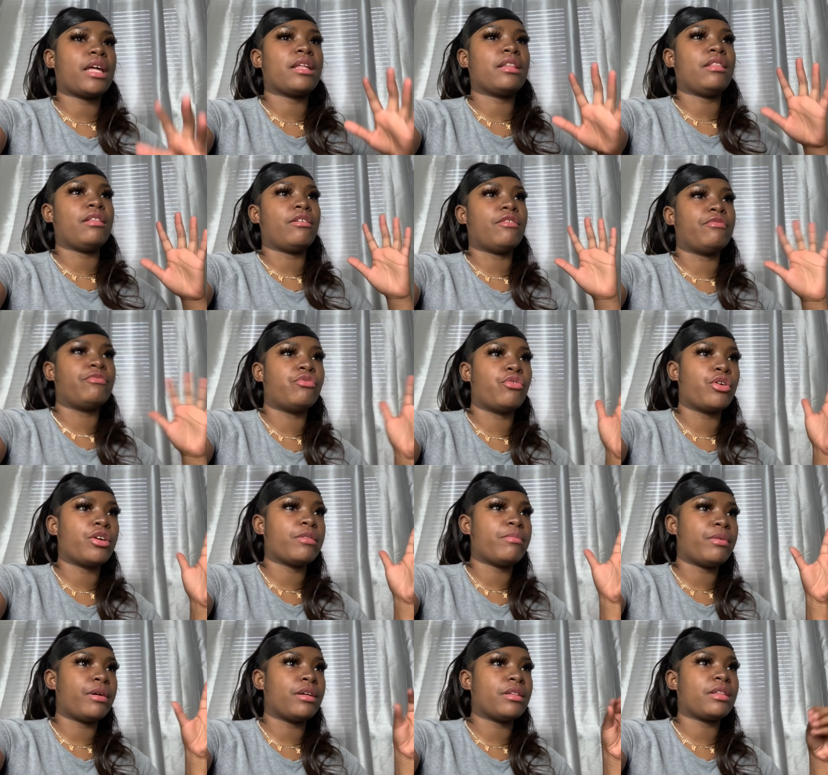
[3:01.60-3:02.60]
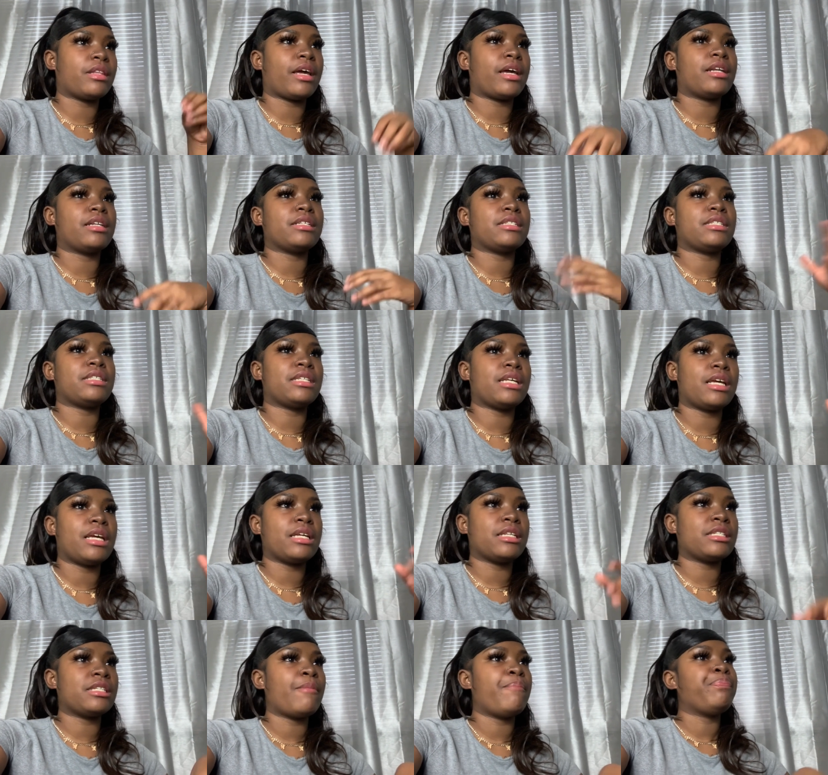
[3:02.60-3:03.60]
the fourth birthday, the
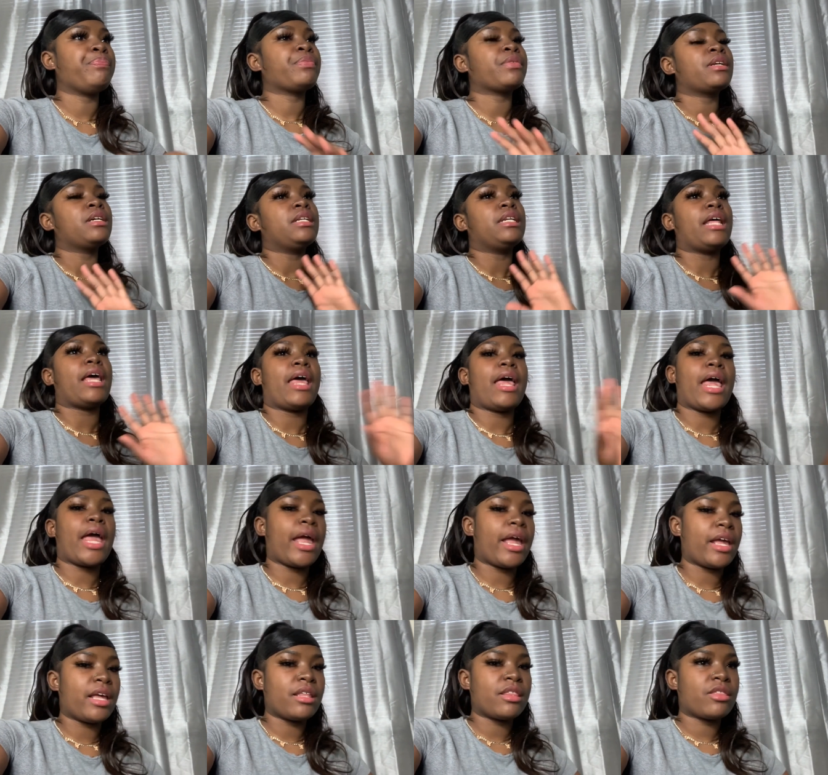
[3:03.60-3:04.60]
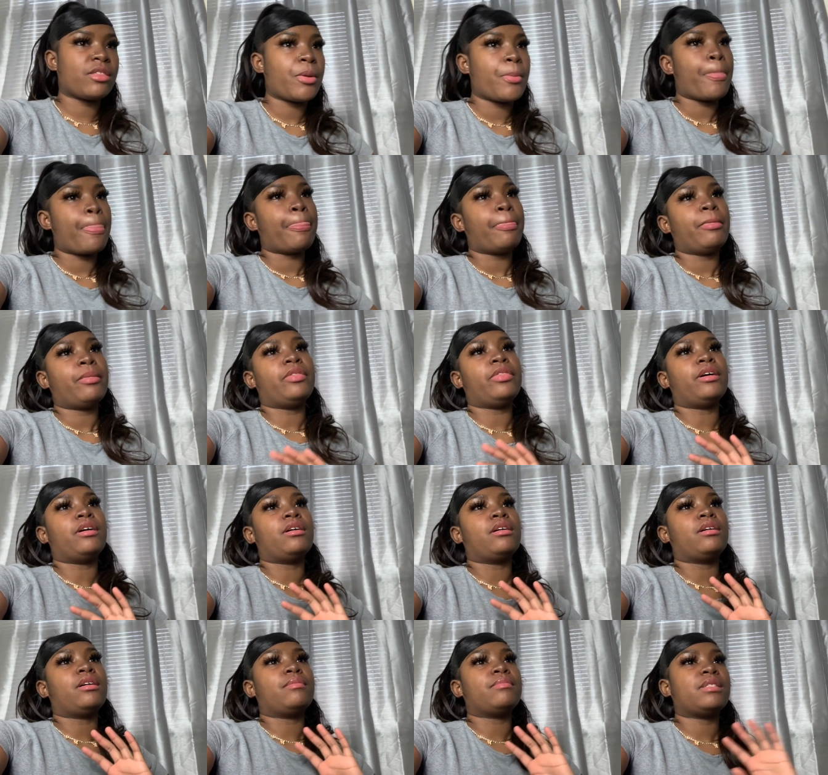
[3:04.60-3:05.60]
sixth, the eighth, the
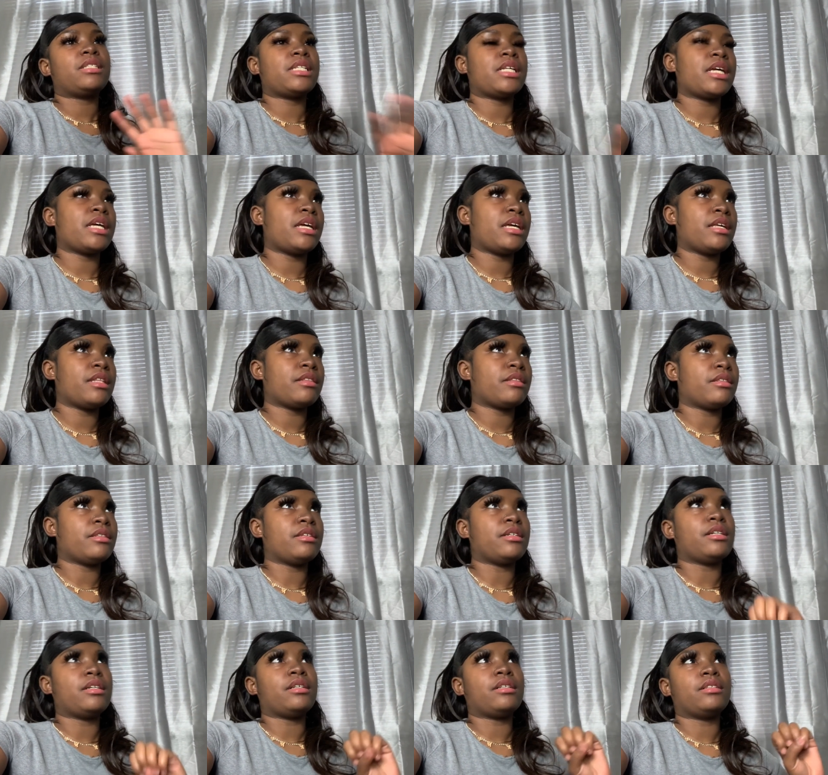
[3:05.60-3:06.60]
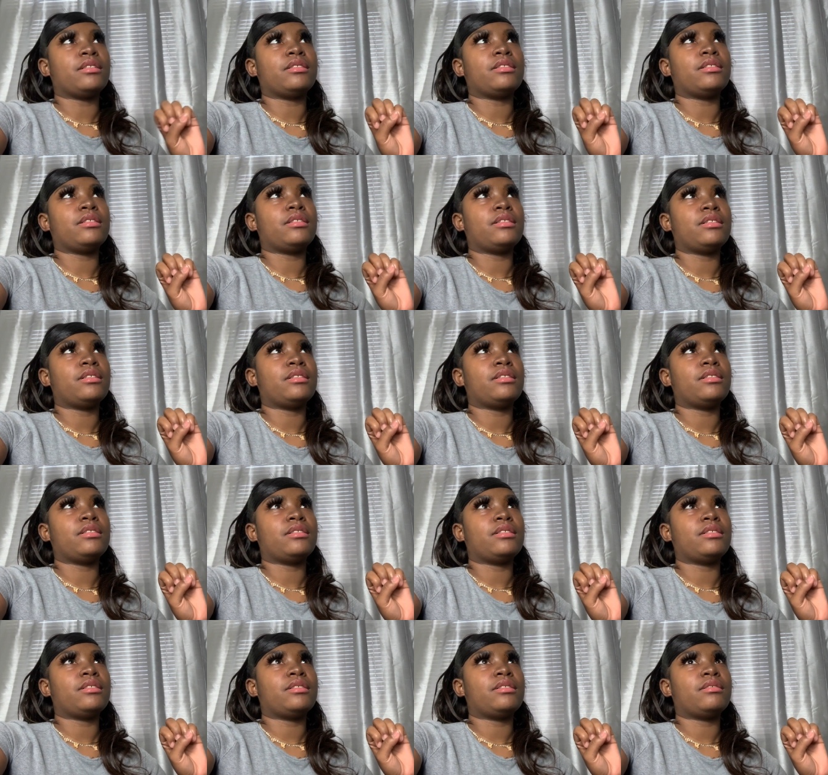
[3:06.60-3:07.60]
10th,
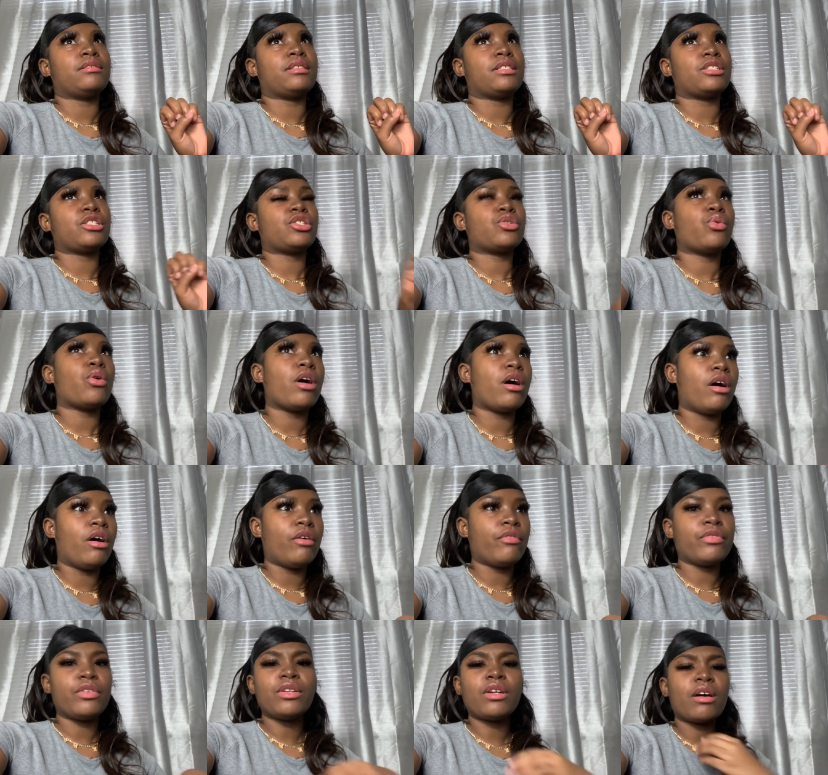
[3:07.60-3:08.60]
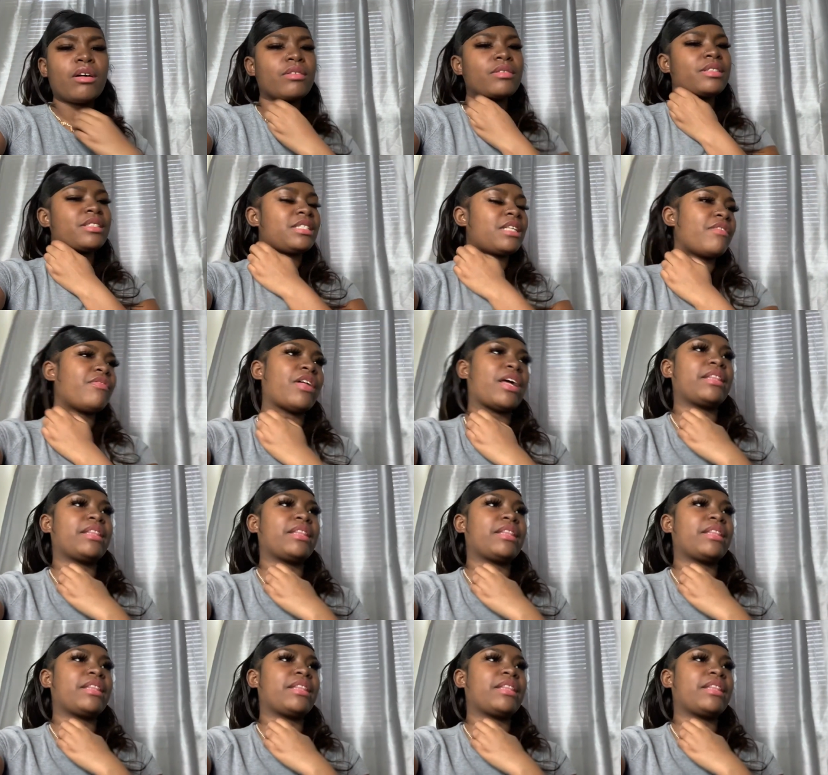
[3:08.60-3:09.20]
the 12th, you know, stuff like